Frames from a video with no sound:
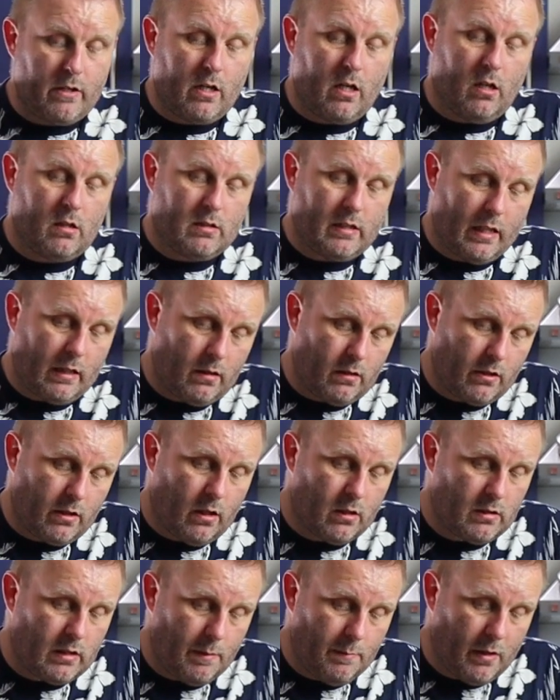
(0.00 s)
You can't take you
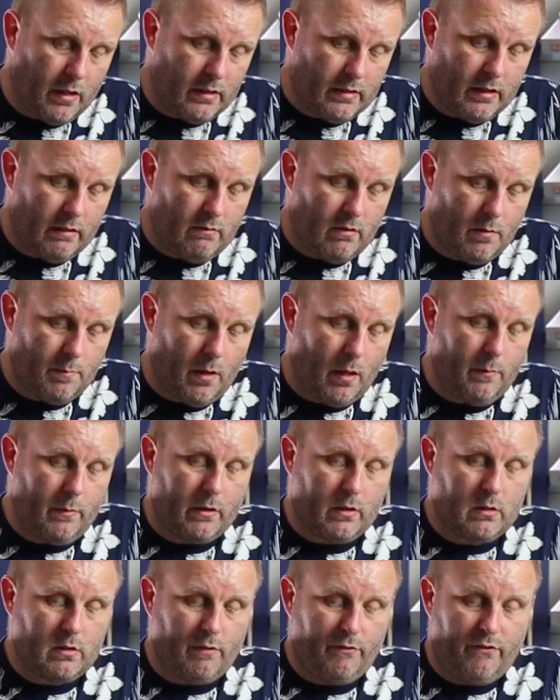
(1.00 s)
can't see my interior at the
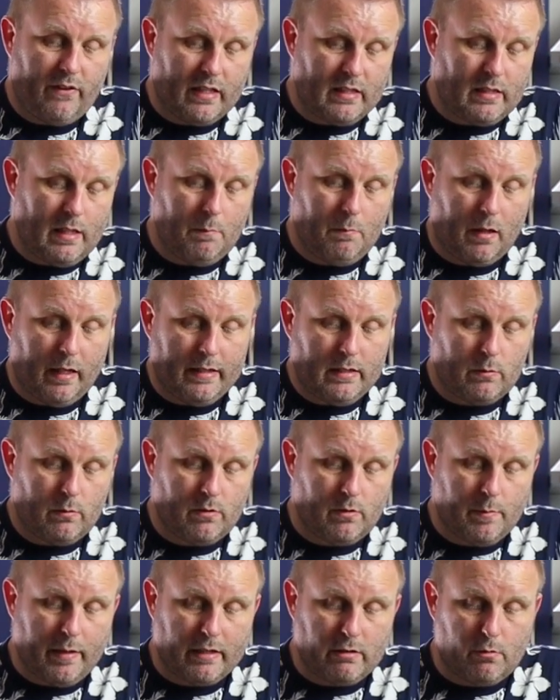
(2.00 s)
moment because I fixed it in place
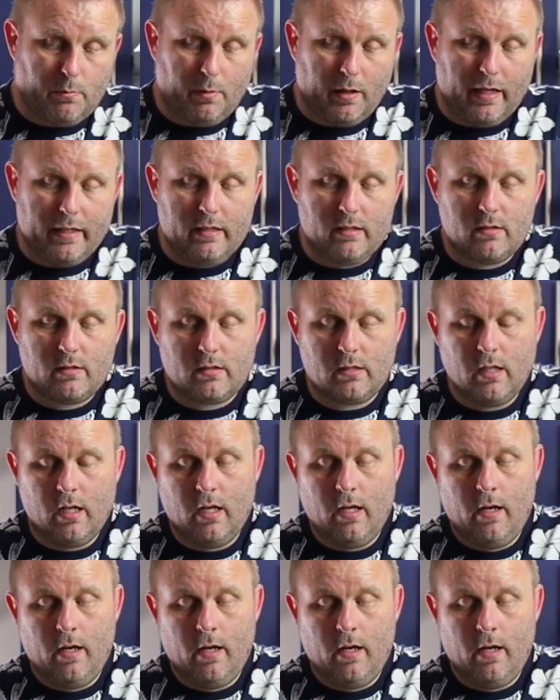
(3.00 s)
with some extra plates